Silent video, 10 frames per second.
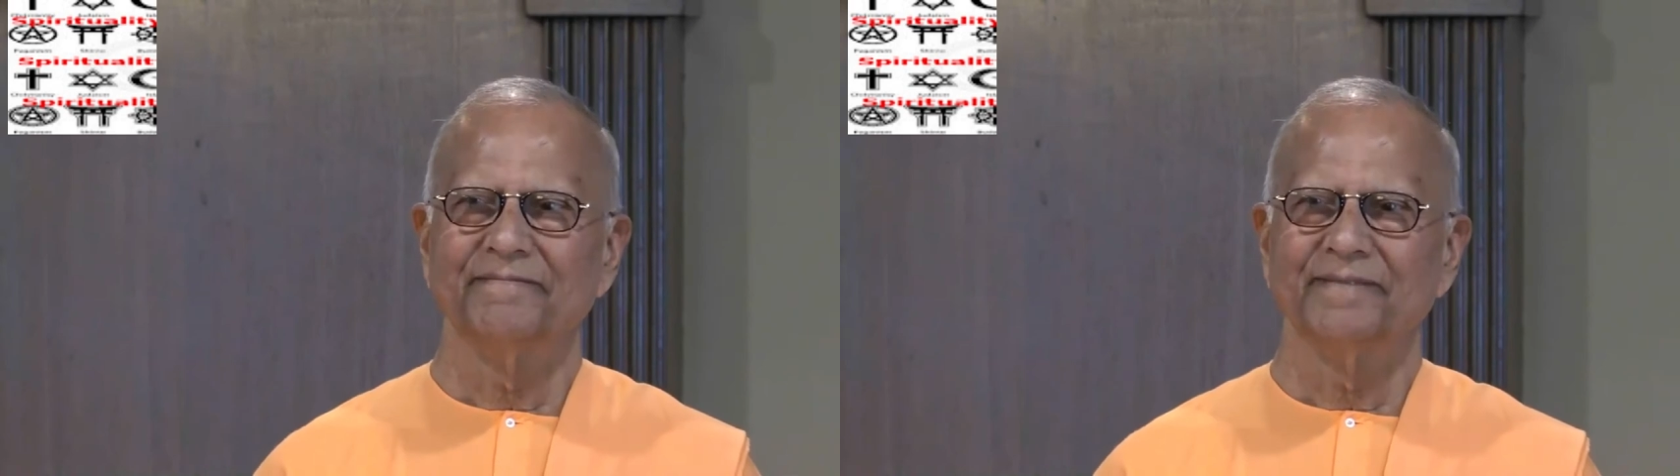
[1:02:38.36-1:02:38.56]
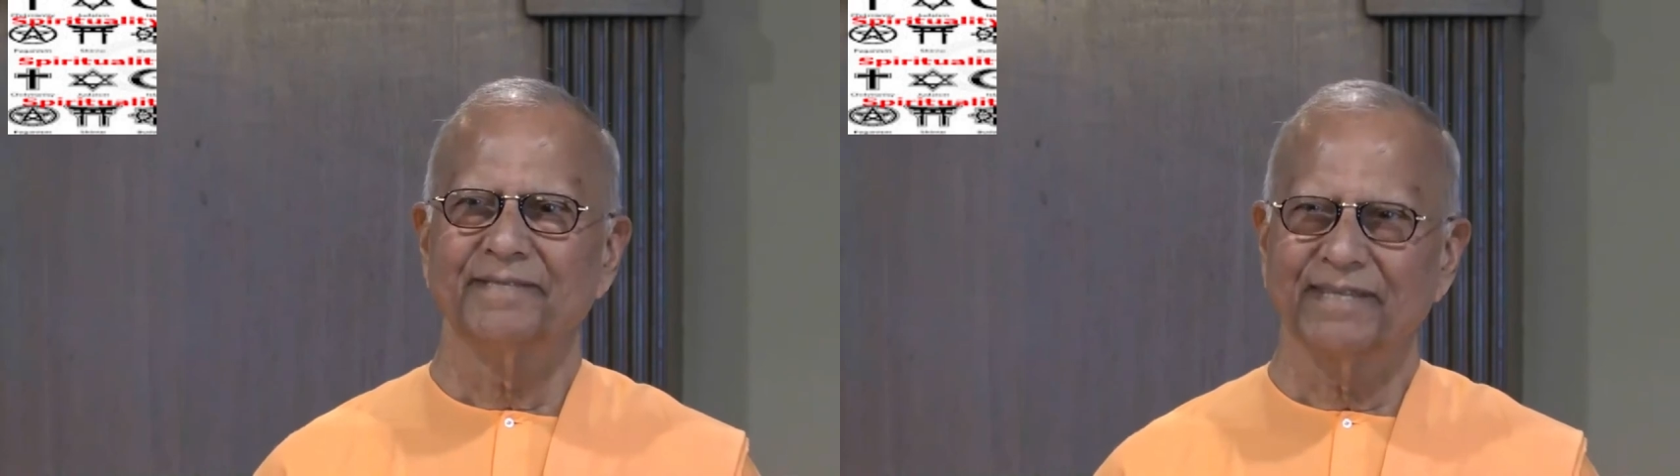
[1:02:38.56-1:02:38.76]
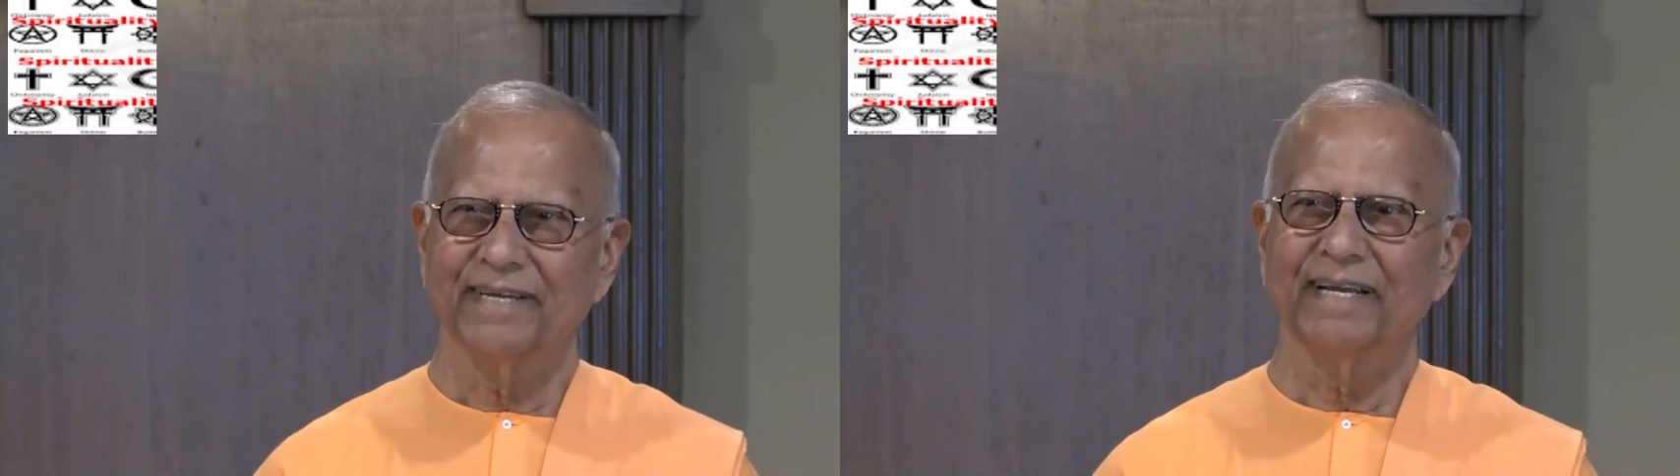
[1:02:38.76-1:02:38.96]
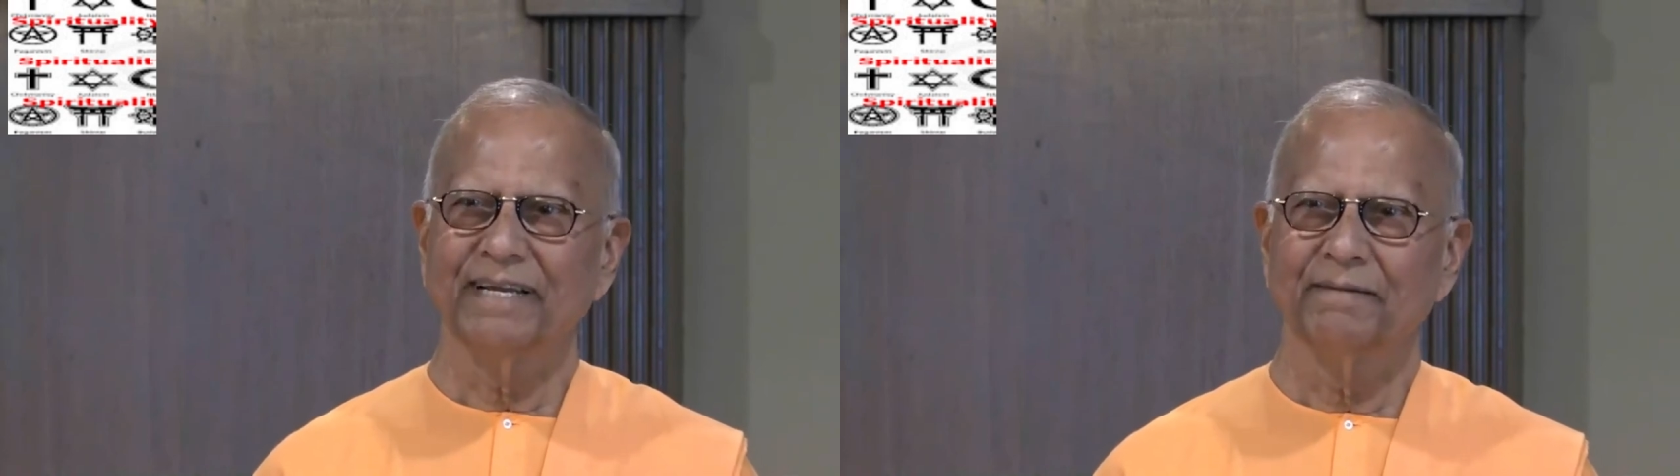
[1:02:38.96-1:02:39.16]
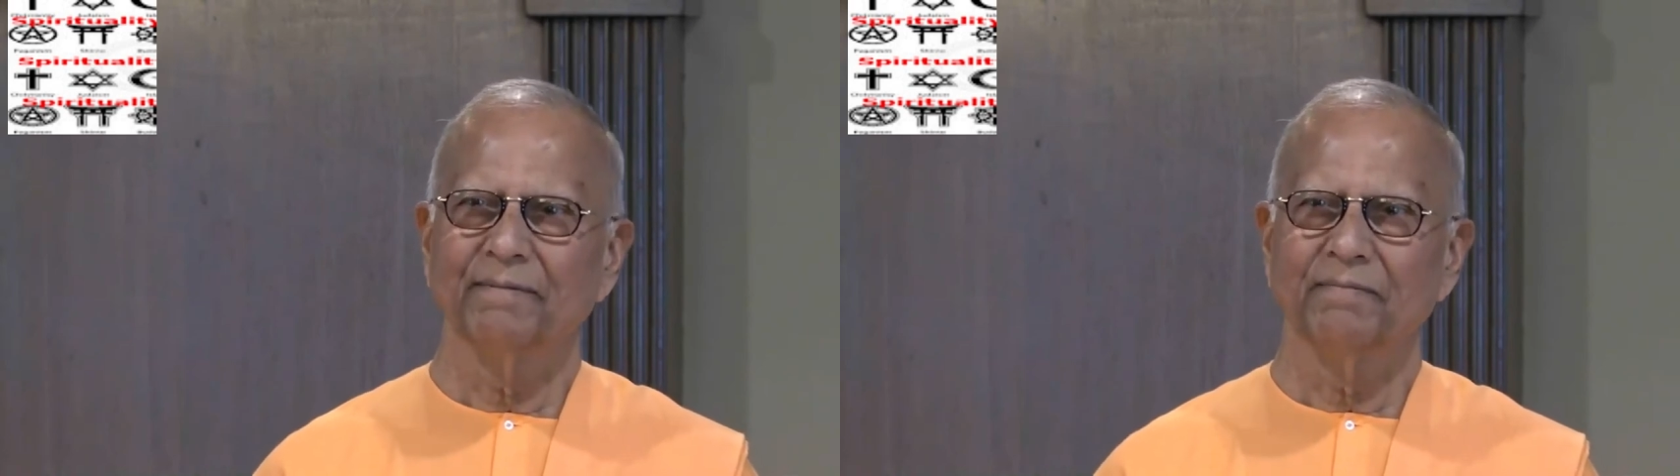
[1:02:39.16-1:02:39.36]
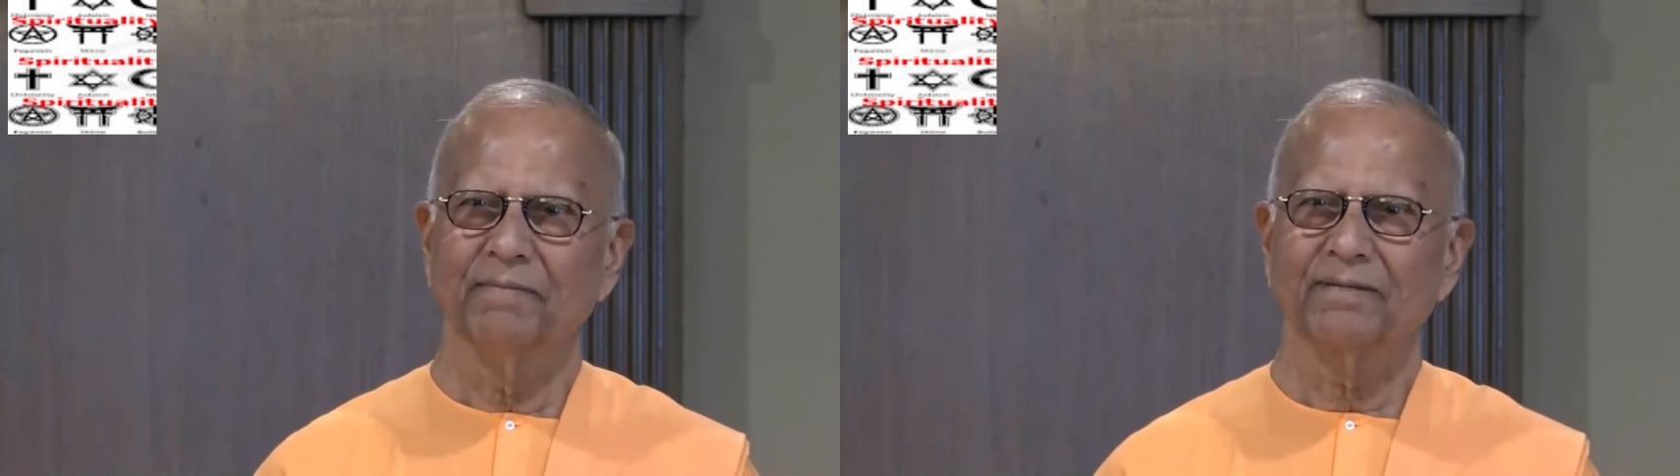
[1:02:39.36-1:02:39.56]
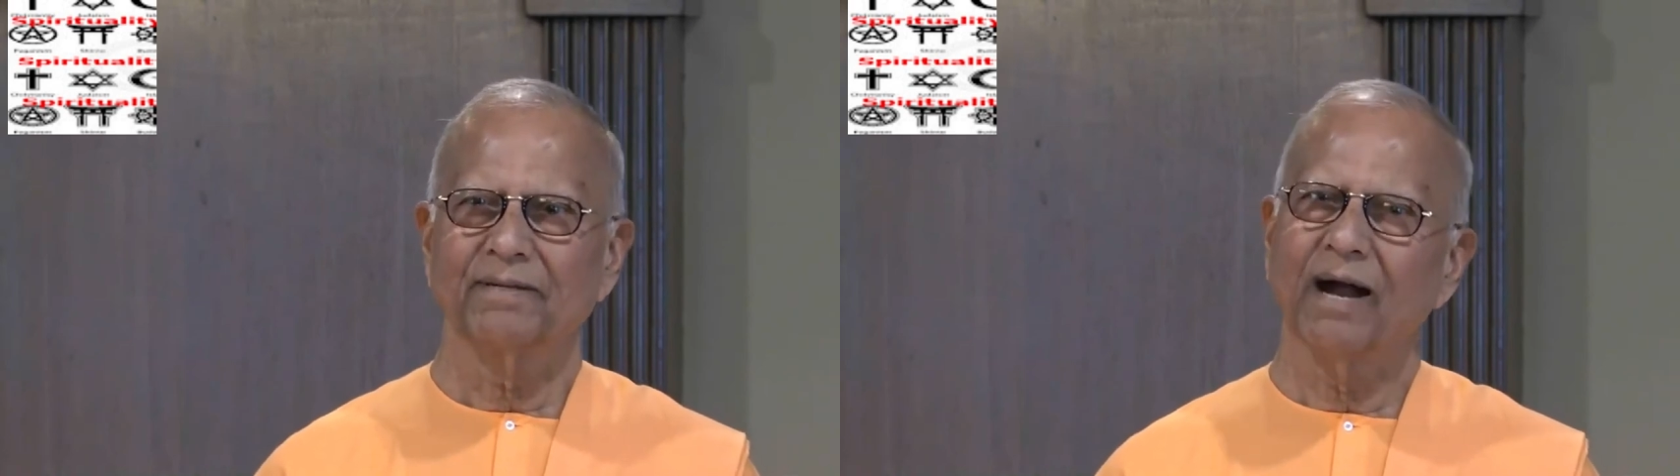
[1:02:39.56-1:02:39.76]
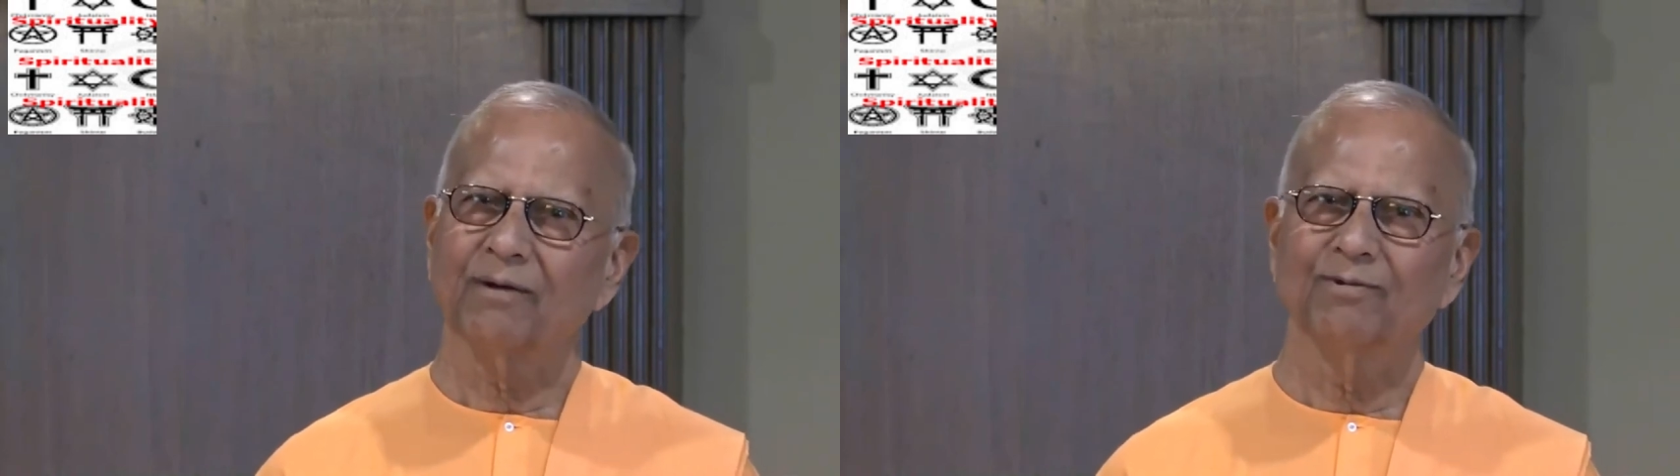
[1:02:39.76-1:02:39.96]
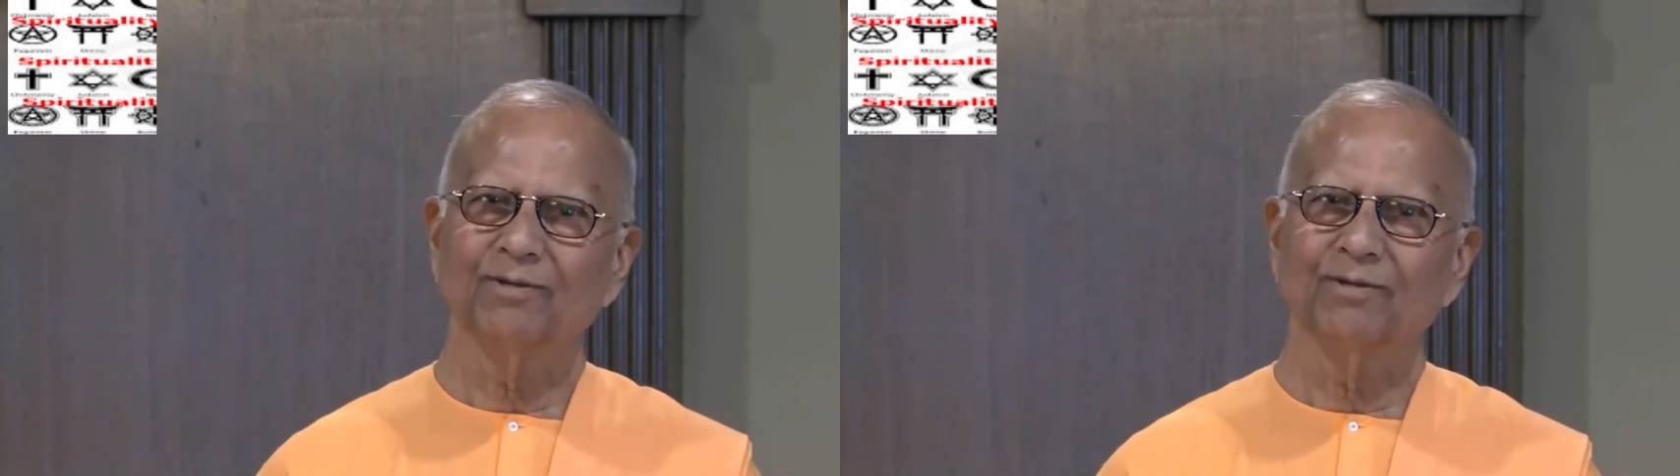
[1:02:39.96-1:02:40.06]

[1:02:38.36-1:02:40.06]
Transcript: Still I remember, Thakur